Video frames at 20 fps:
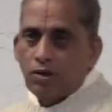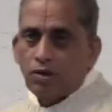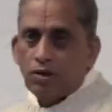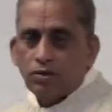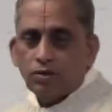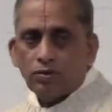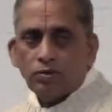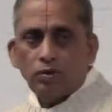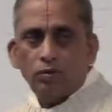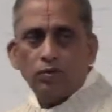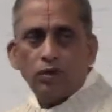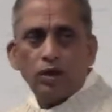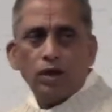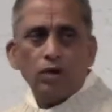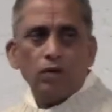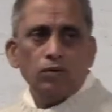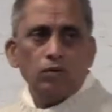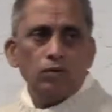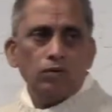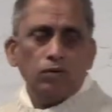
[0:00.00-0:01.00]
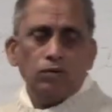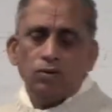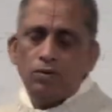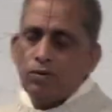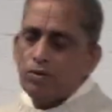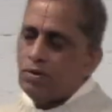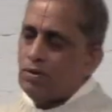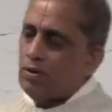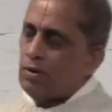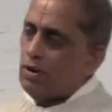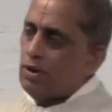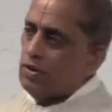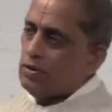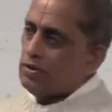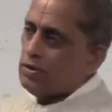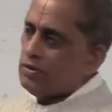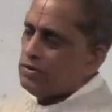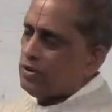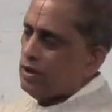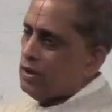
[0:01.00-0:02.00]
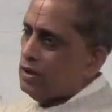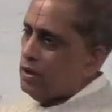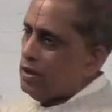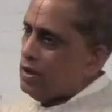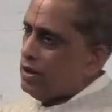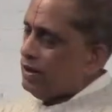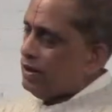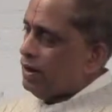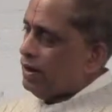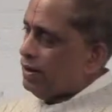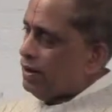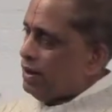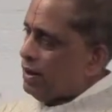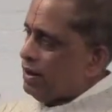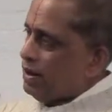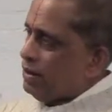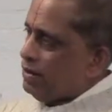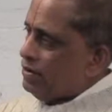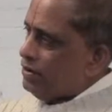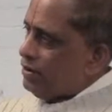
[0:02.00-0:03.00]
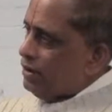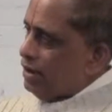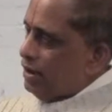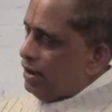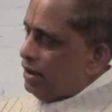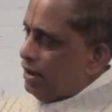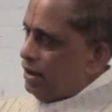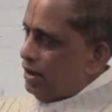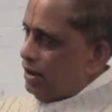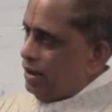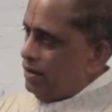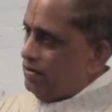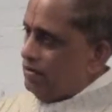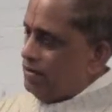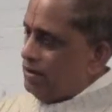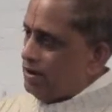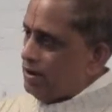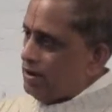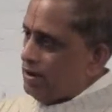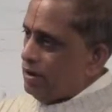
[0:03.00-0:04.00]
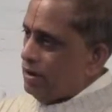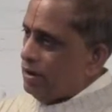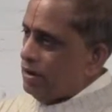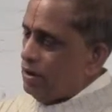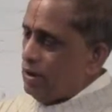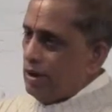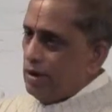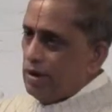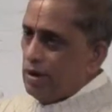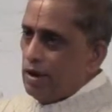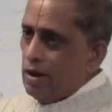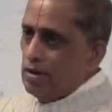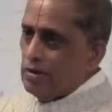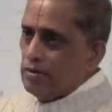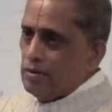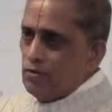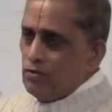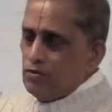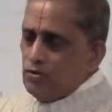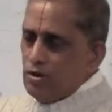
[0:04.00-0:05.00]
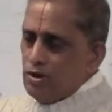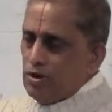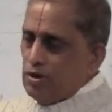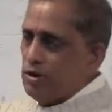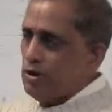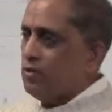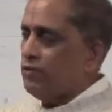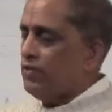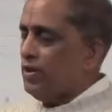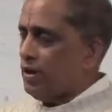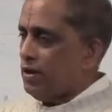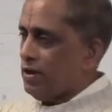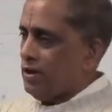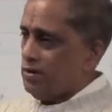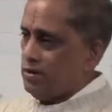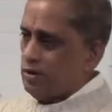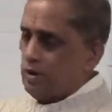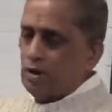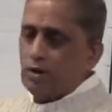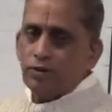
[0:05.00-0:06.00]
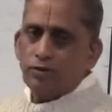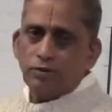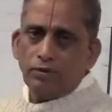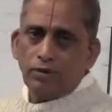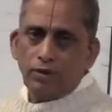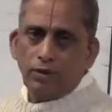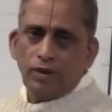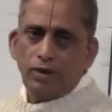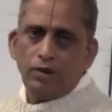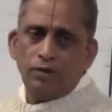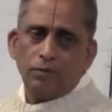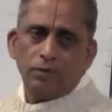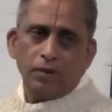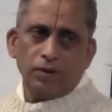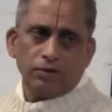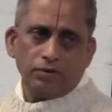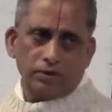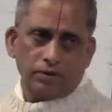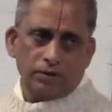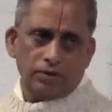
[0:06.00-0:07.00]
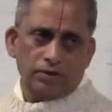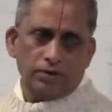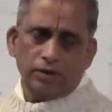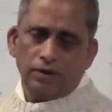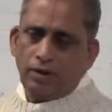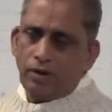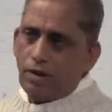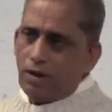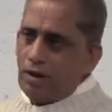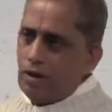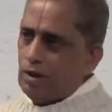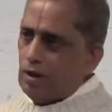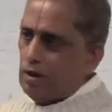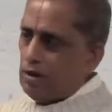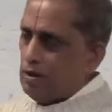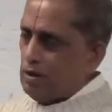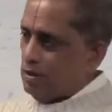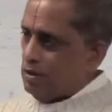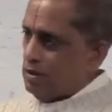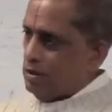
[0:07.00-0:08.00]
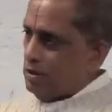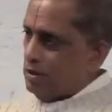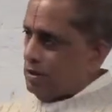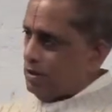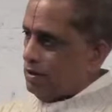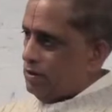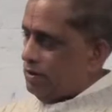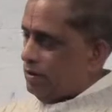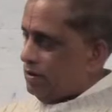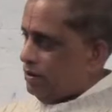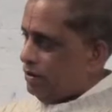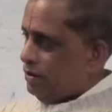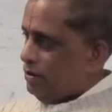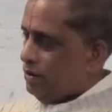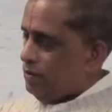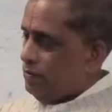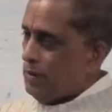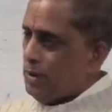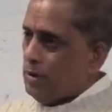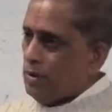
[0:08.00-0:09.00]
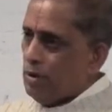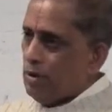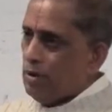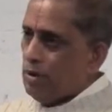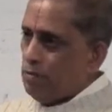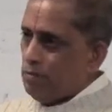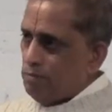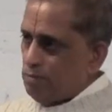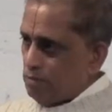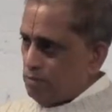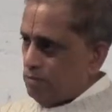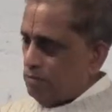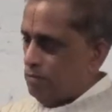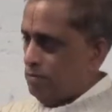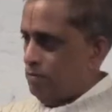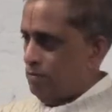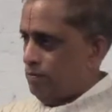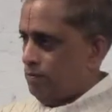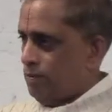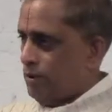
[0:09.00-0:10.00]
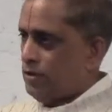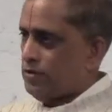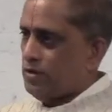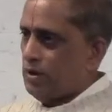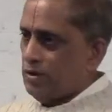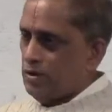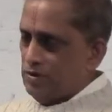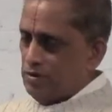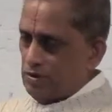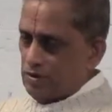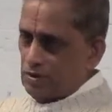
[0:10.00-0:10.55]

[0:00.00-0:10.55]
So we have discussed earlier that there is a tendency of general weakness also in these persons, in chronic Medorinum patients.